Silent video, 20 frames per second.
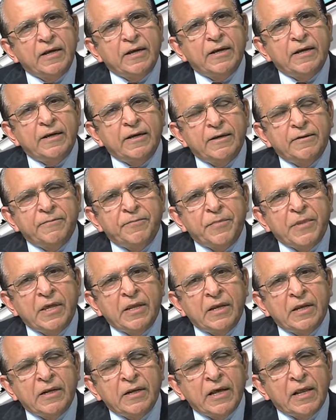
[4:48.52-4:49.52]

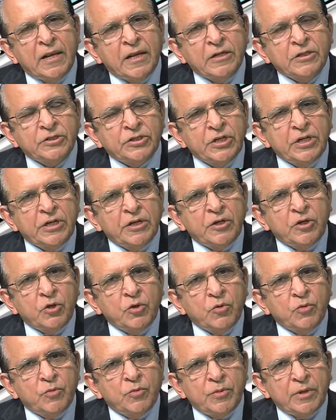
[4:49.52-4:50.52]
In an
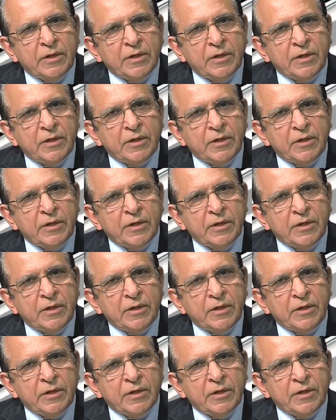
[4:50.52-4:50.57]
LLC,